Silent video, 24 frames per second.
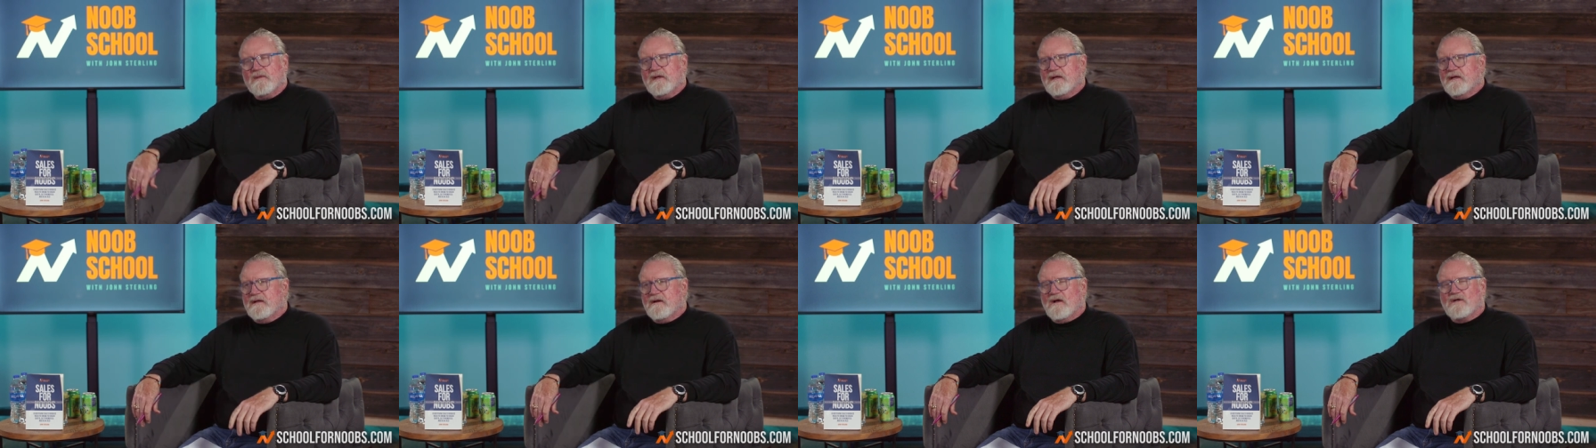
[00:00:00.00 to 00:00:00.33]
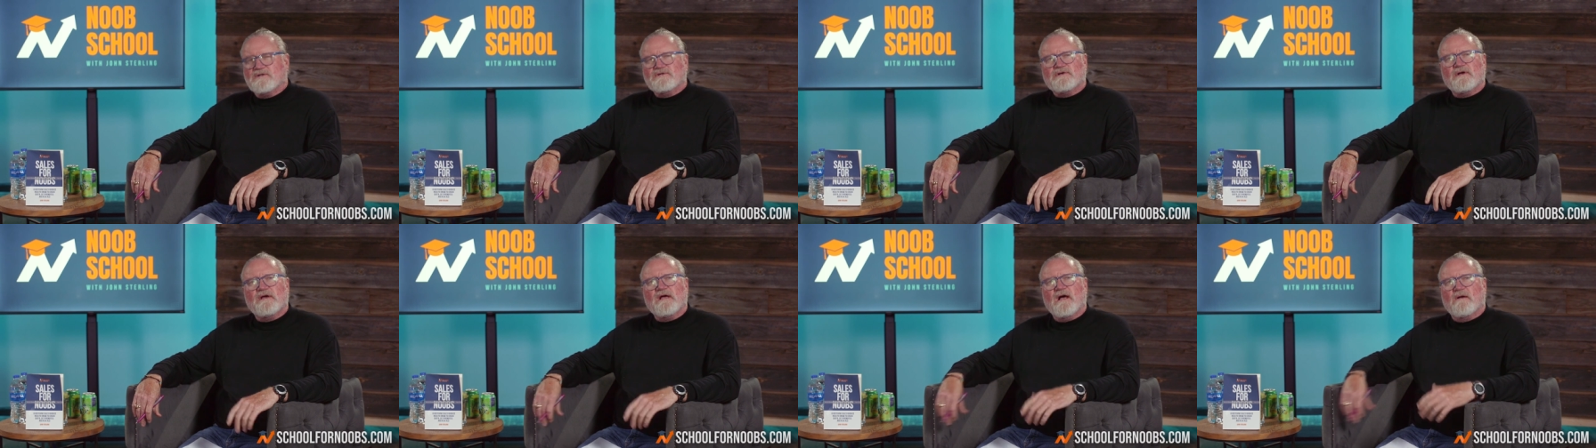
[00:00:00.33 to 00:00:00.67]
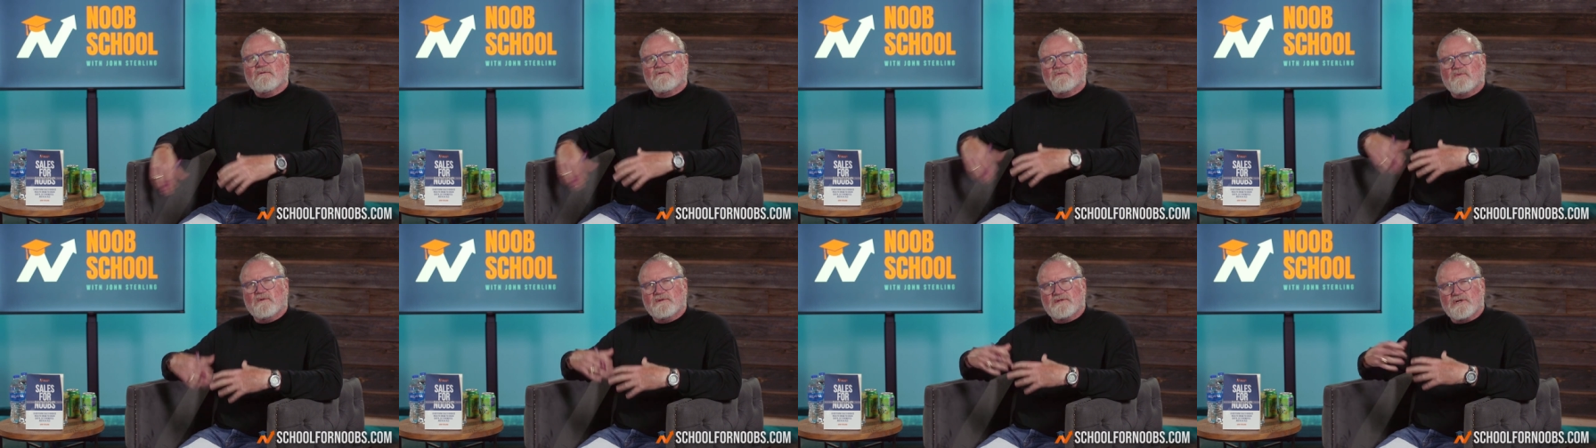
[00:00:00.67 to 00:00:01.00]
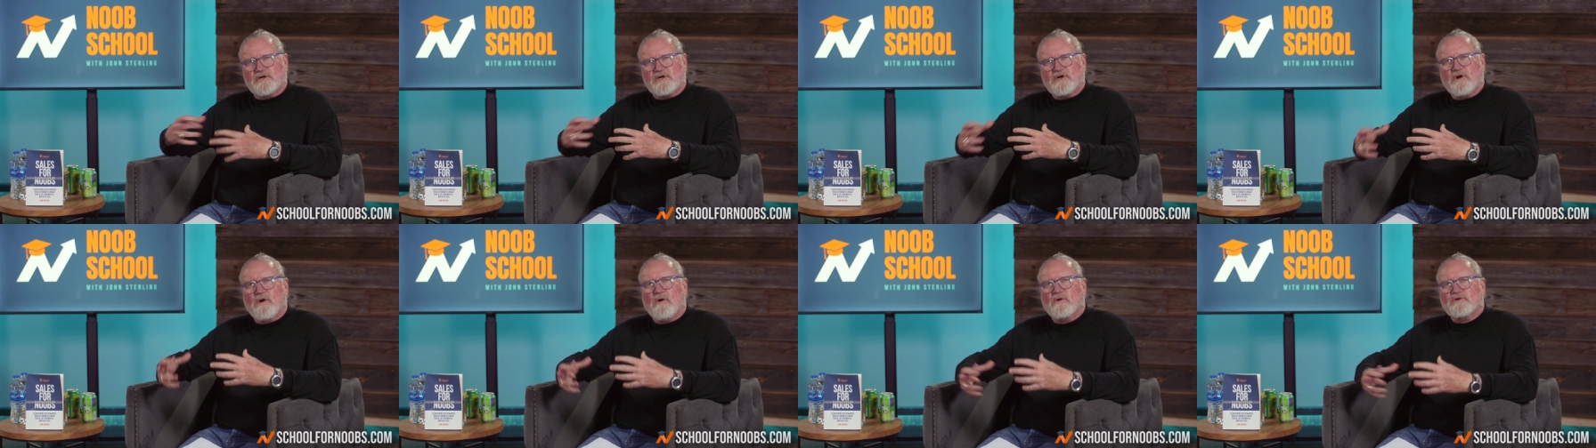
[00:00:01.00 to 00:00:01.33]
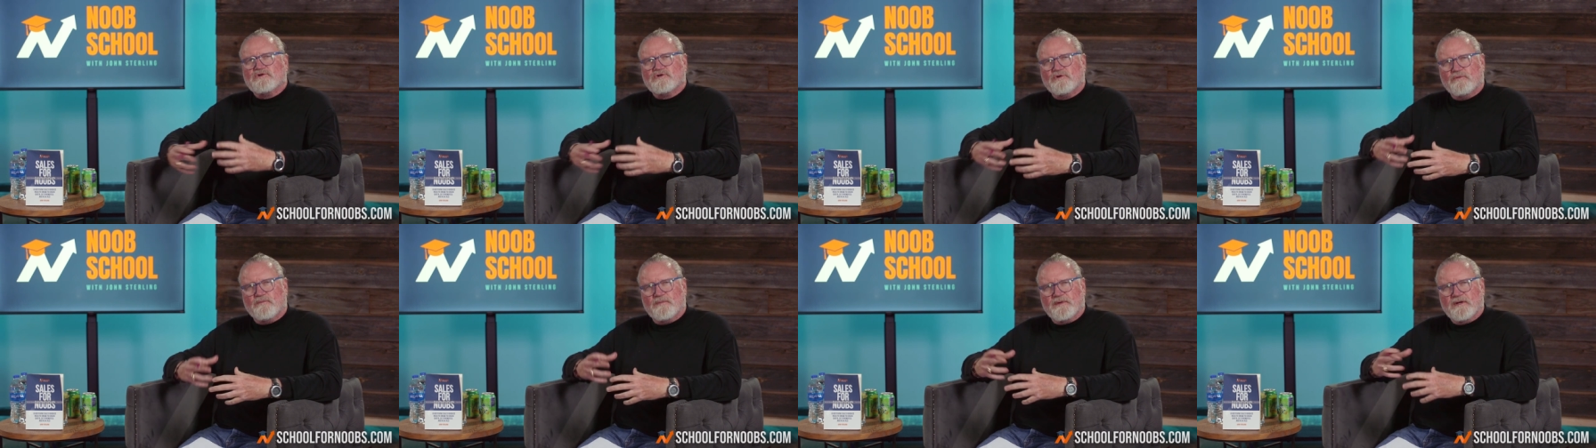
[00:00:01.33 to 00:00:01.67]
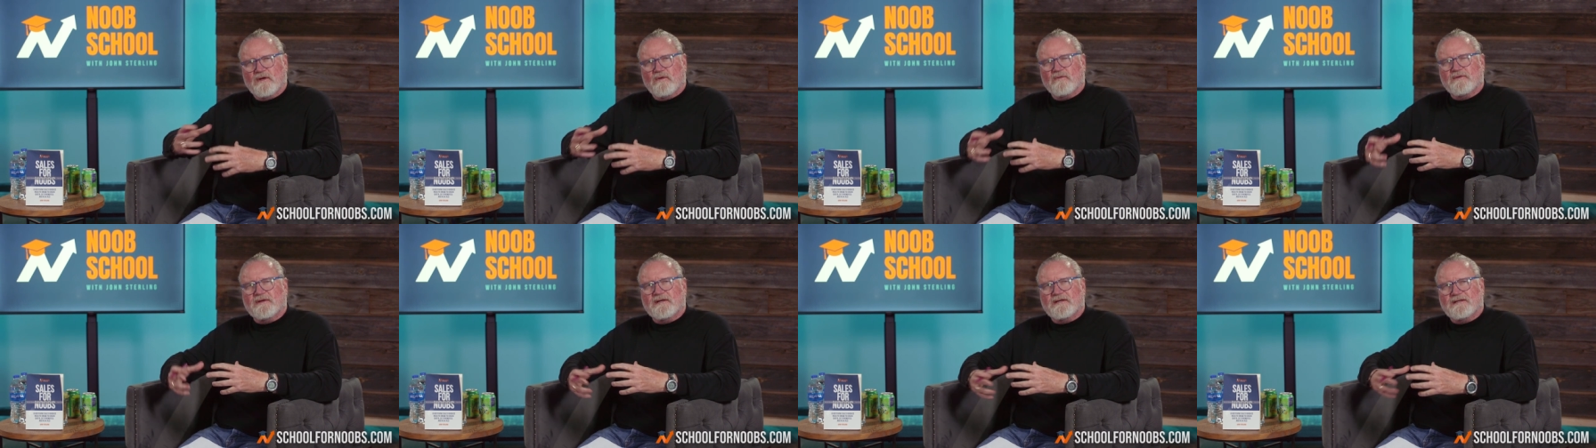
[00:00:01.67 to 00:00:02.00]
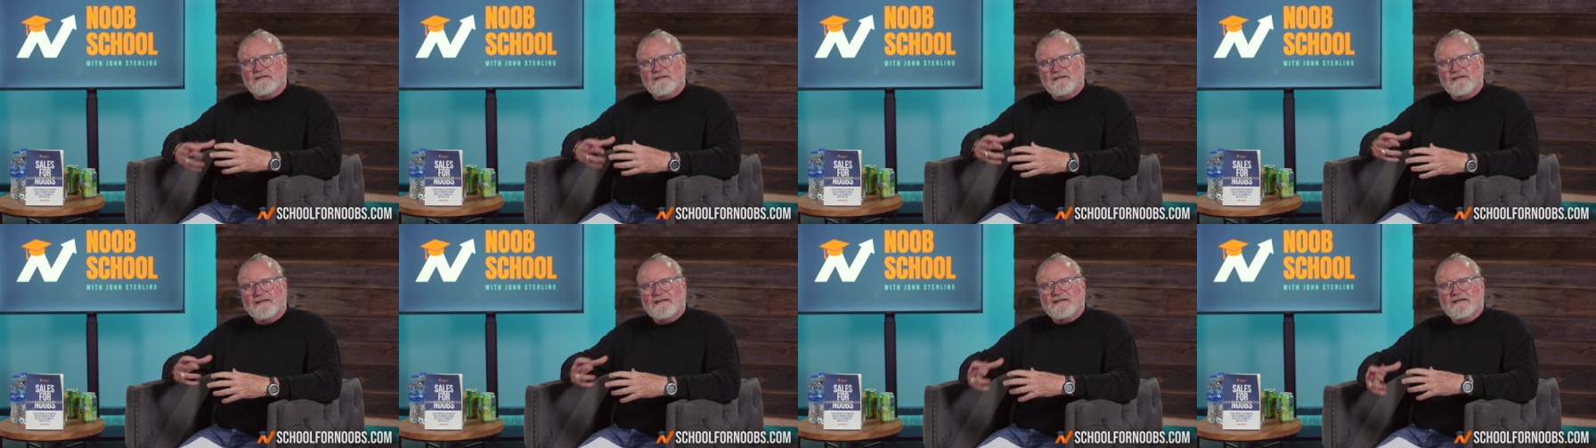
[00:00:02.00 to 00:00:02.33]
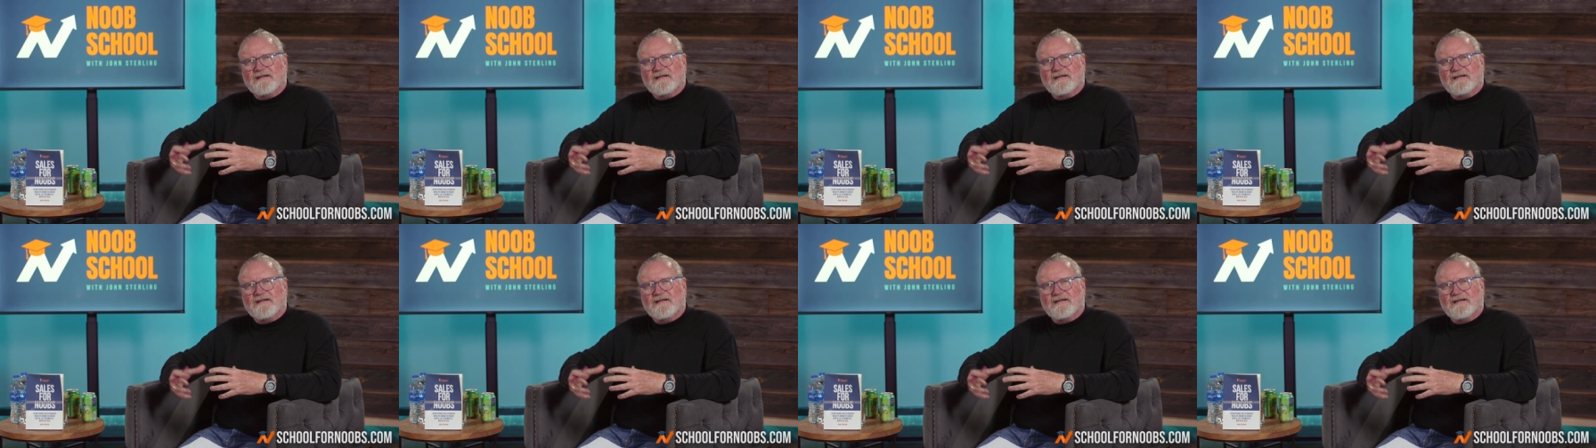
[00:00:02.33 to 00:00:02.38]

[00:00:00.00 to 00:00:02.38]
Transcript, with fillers: It also helps with the culture building